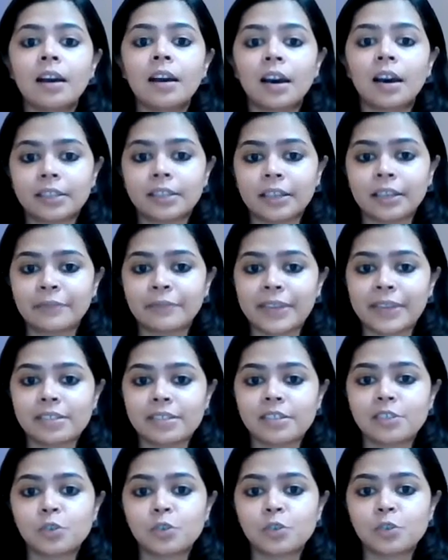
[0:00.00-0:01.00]
Other
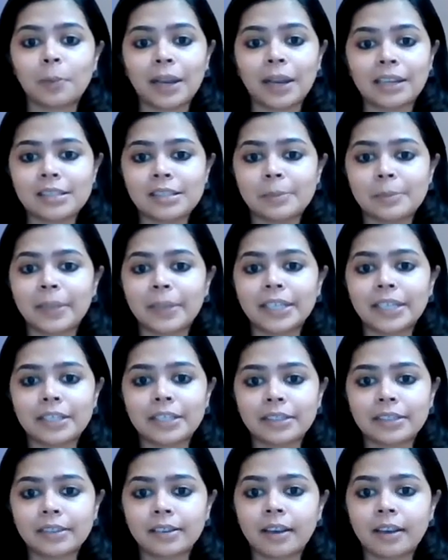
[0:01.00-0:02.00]
investors who participated
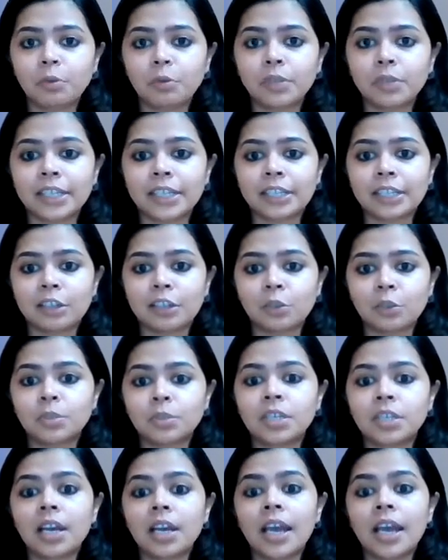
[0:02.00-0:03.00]
in the round
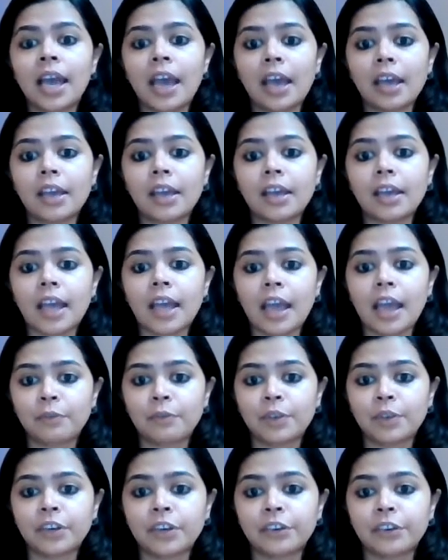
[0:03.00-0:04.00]
include
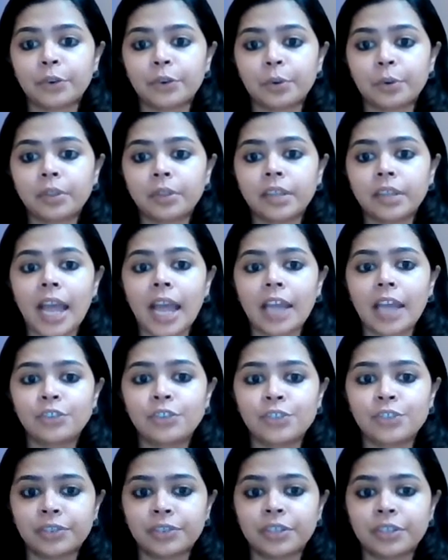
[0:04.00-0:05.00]
Avenir Growth
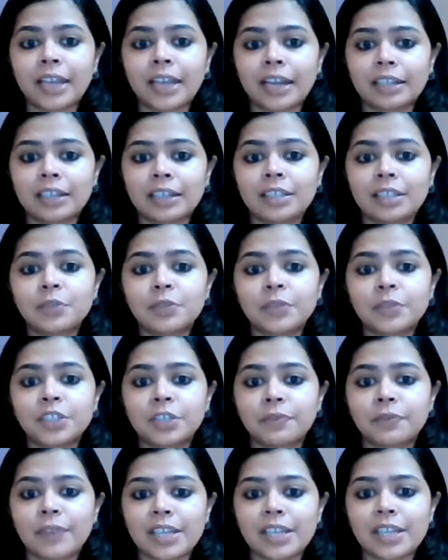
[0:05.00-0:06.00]
and General Catalyst, which
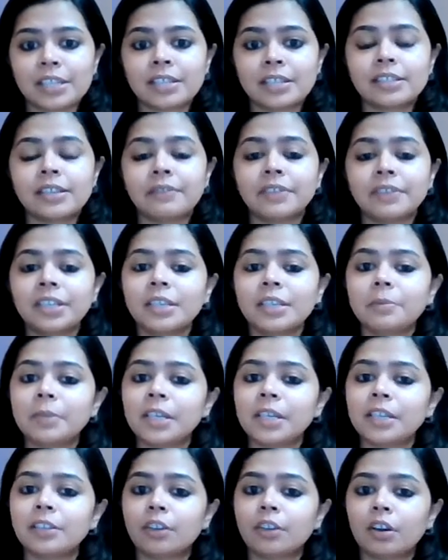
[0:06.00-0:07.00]
invested $17
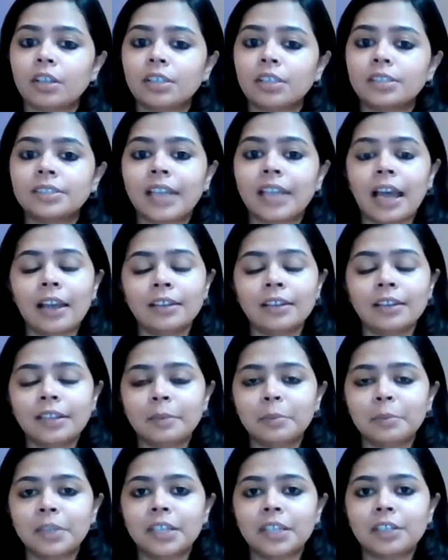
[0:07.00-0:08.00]
million and
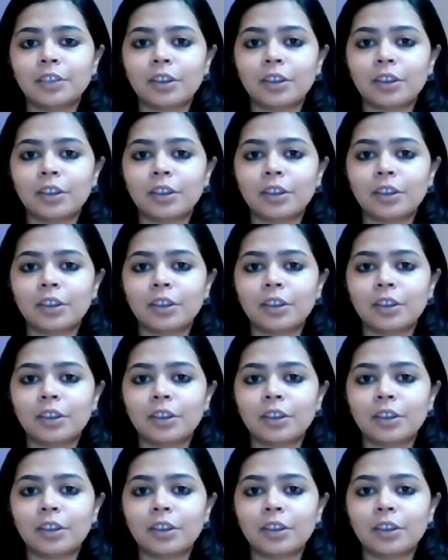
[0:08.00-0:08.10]
$10 million